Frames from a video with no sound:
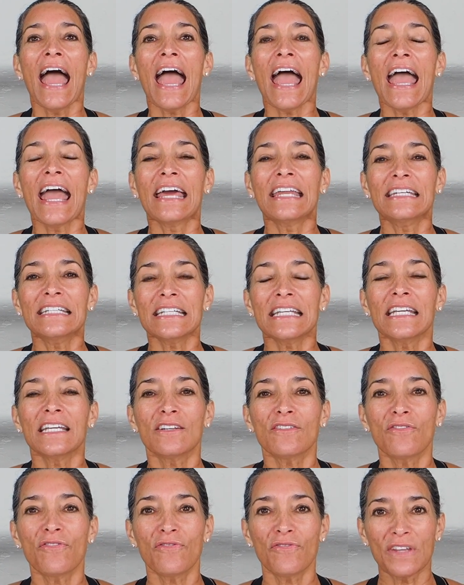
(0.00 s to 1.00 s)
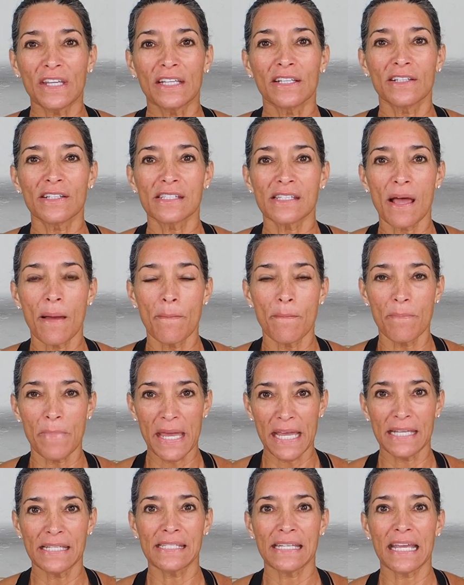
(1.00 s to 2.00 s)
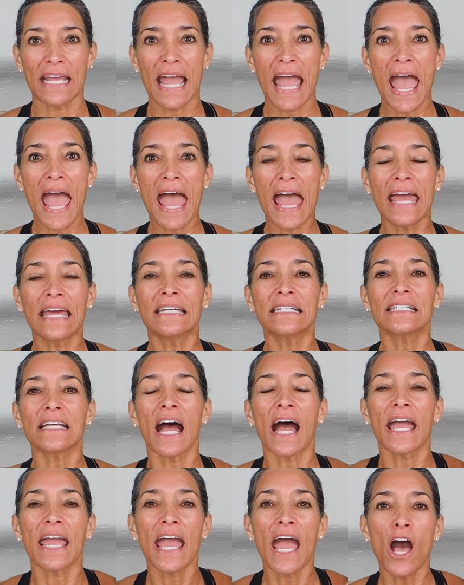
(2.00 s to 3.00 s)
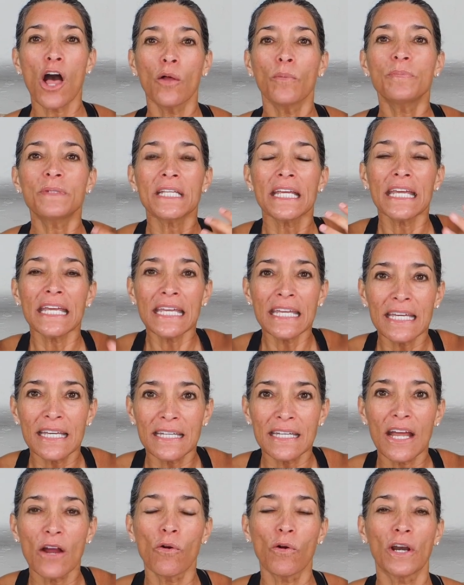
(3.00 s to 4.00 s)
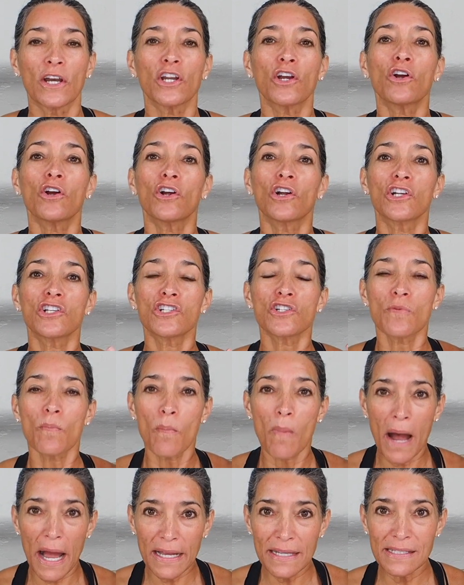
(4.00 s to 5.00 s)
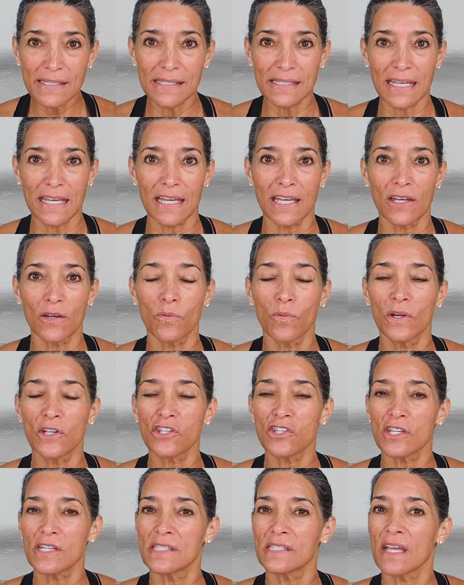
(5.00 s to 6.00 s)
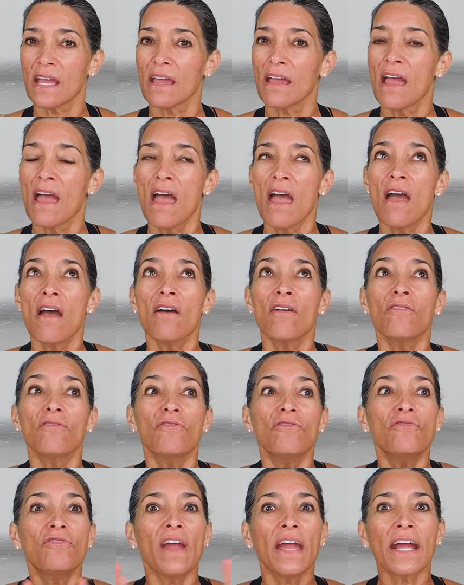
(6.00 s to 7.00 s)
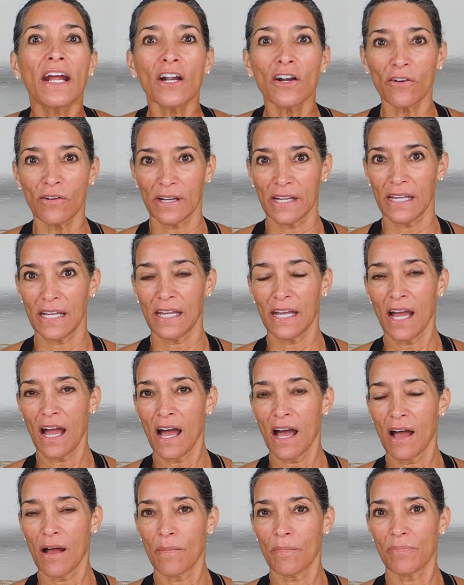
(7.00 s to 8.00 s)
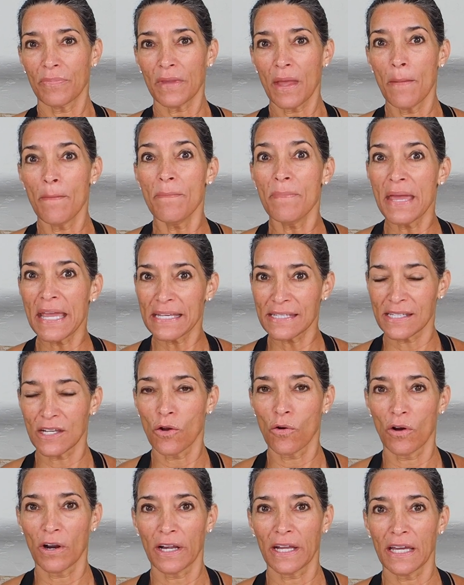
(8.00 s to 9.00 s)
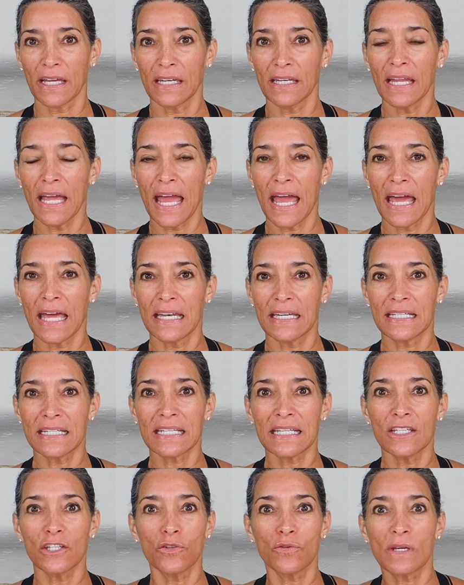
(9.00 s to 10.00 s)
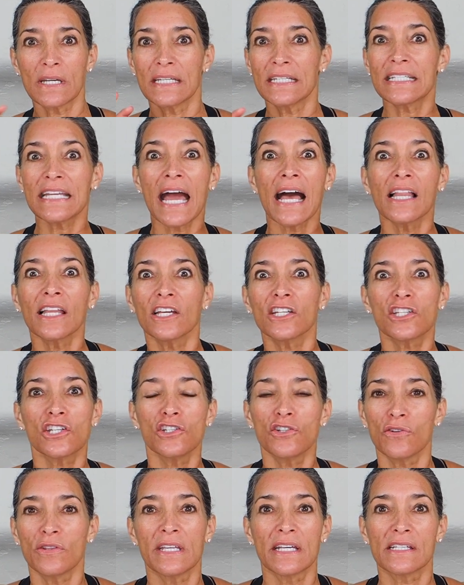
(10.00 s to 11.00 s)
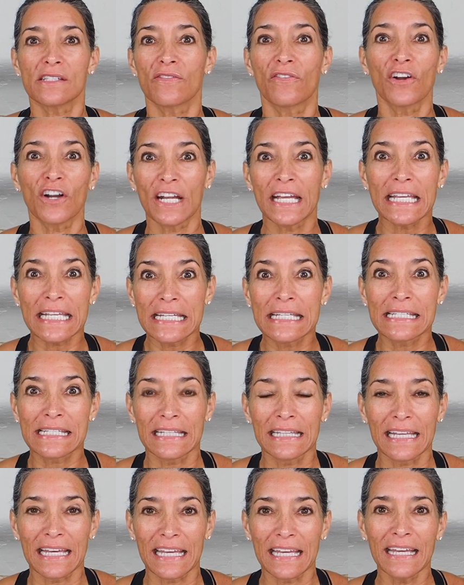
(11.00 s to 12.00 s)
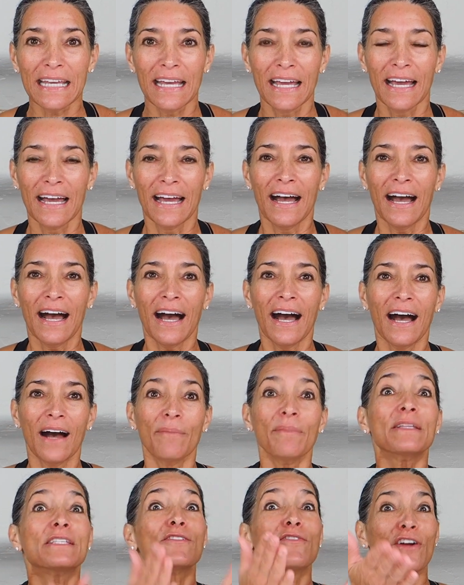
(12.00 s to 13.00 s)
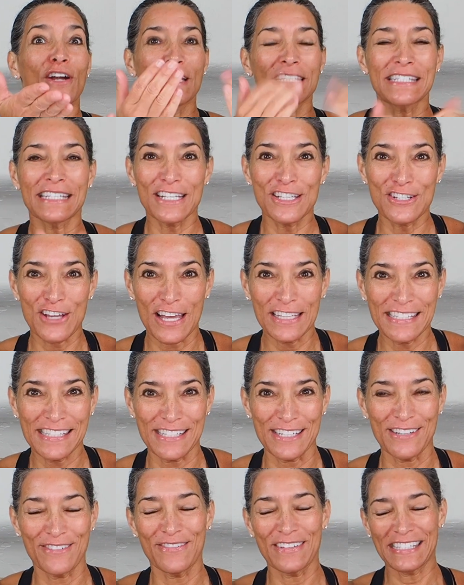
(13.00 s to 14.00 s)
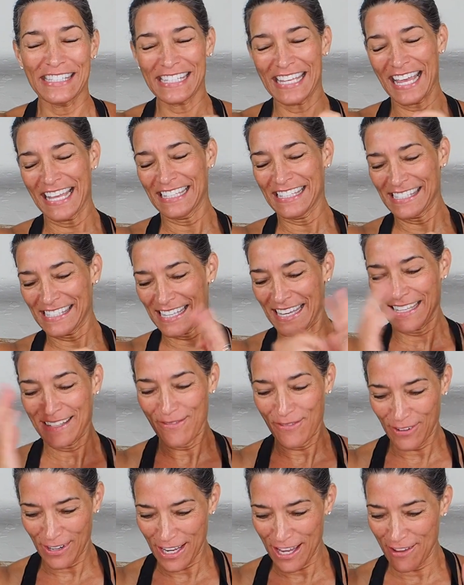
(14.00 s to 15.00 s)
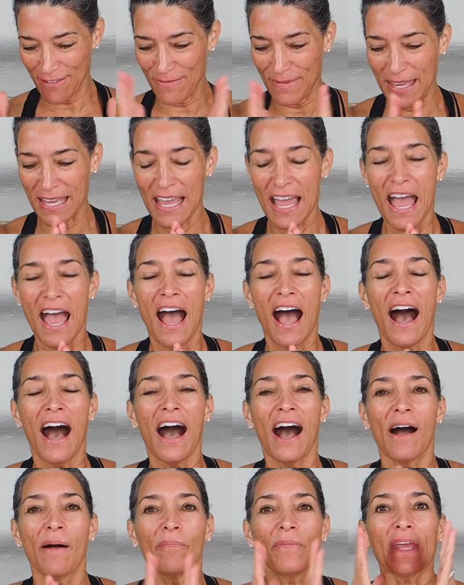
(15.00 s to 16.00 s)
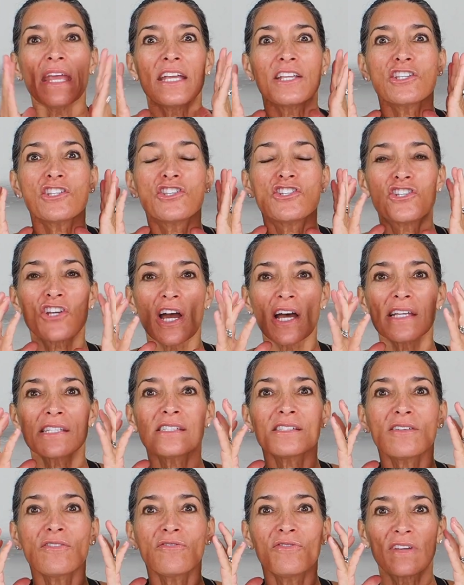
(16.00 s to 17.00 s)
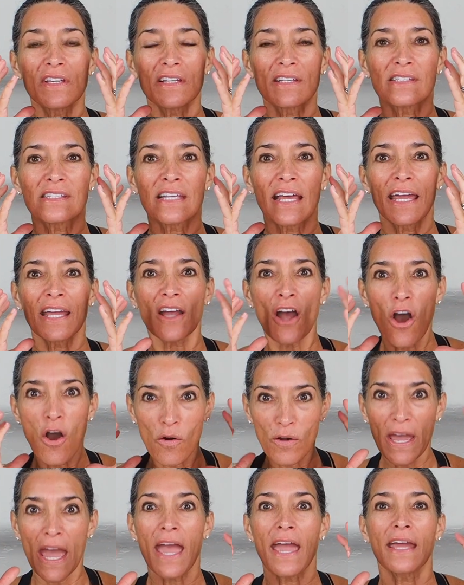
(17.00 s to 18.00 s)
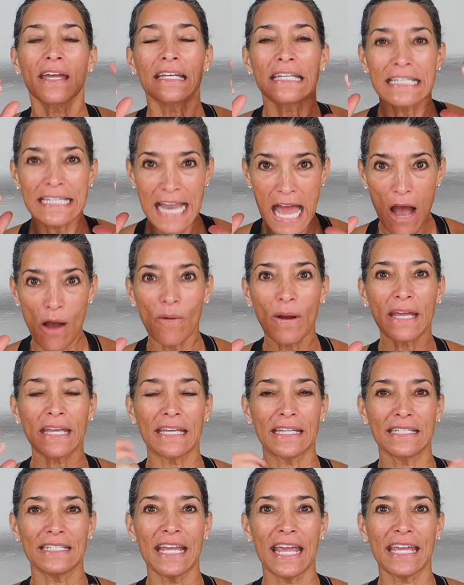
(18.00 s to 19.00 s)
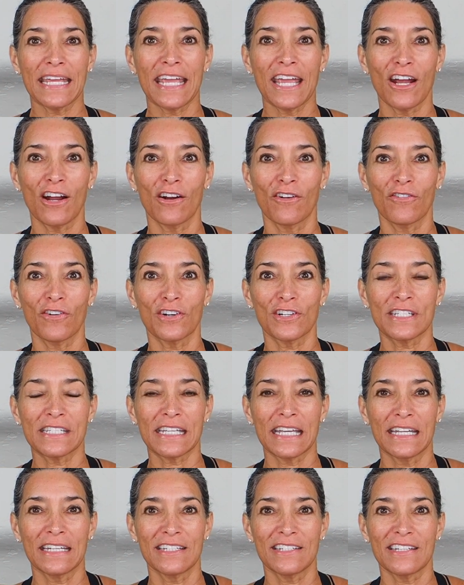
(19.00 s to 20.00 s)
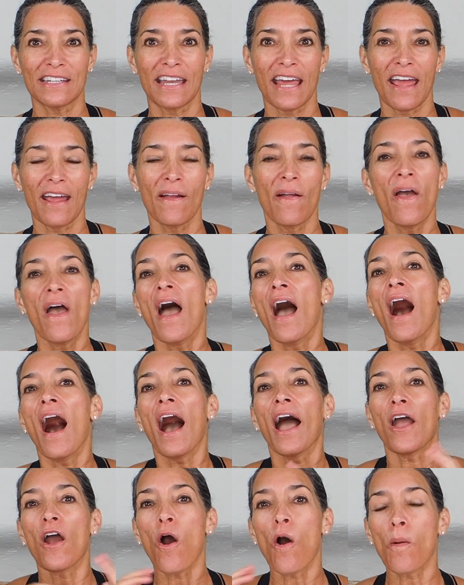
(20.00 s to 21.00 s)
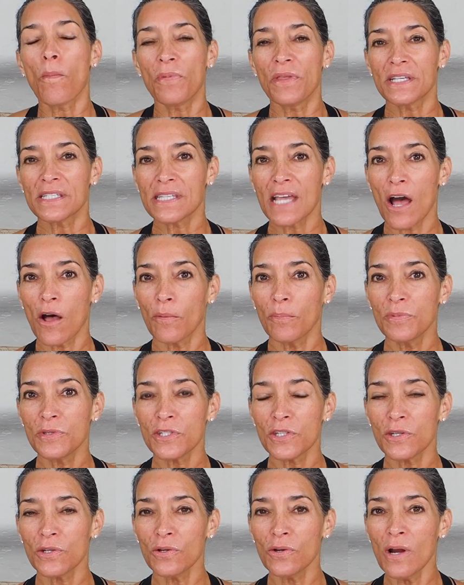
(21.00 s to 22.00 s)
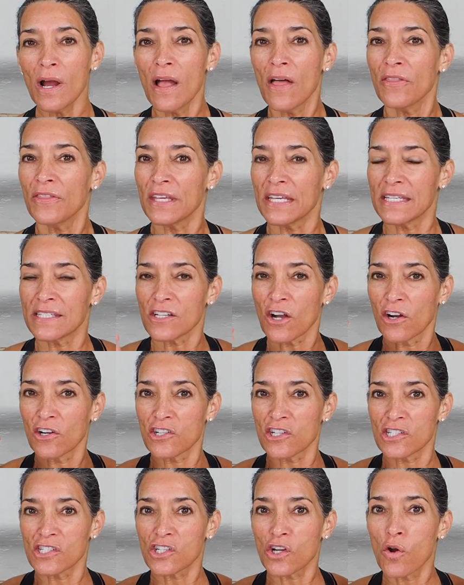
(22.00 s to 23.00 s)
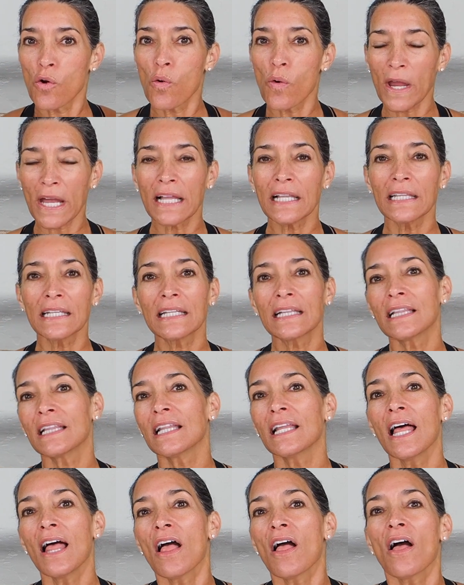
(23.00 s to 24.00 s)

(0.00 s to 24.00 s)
and it feels amazing. And I helped it or encouraged my skin, which is a very um, amazing organ, and you can tell it to do things very easily. Um, it's very suggestive, as Kim said, forgive me. Um, it just feels like, okay, now I can take care of her skin today. I hope this helped you. These are just quick little